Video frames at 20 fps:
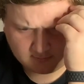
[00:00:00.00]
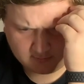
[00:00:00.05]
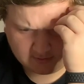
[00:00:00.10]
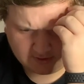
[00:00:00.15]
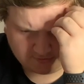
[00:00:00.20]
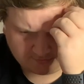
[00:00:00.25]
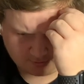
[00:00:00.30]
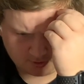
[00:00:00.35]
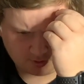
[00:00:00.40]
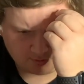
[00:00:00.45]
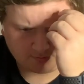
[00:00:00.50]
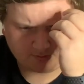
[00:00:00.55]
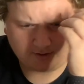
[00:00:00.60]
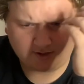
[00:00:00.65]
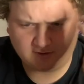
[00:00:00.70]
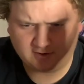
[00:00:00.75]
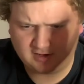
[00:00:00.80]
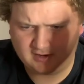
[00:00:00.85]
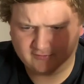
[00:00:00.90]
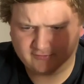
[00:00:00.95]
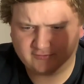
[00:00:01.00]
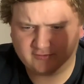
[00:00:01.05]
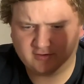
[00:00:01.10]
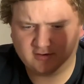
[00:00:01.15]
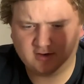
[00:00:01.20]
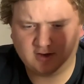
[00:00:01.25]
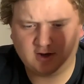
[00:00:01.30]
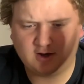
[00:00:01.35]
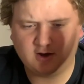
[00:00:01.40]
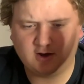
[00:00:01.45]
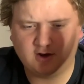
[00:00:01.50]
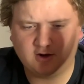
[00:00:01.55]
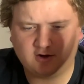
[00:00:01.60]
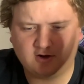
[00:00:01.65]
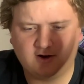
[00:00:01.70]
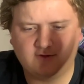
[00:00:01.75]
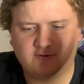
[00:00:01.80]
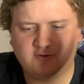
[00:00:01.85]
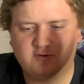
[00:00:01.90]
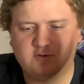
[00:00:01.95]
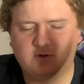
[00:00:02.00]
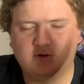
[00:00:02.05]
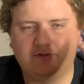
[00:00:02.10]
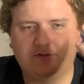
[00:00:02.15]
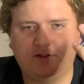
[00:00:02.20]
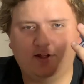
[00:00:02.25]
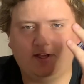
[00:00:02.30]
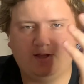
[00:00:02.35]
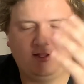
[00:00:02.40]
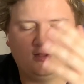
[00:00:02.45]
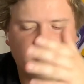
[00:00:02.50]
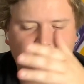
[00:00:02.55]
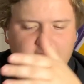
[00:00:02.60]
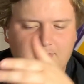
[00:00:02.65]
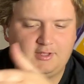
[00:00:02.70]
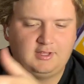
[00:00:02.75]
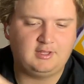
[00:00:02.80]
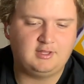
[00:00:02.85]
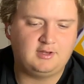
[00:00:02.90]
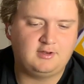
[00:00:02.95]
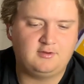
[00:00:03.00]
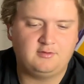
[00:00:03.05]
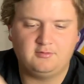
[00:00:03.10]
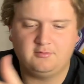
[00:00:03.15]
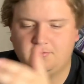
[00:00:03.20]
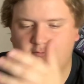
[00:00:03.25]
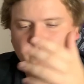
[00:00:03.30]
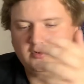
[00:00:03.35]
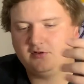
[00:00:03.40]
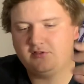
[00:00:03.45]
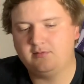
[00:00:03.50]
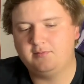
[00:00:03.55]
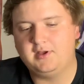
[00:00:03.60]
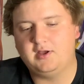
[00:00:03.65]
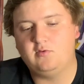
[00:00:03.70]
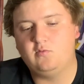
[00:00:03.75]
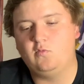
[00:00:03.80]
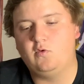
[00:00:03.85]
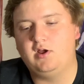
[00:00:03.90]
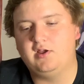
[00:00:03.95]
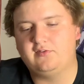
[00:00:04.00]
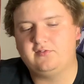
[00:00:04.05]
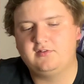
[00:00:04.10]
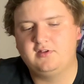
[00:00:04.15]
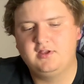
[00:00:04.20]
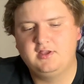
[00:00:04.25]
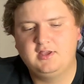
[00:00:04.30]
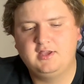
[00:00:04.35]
So they left Conference USA and went to the Mountain West.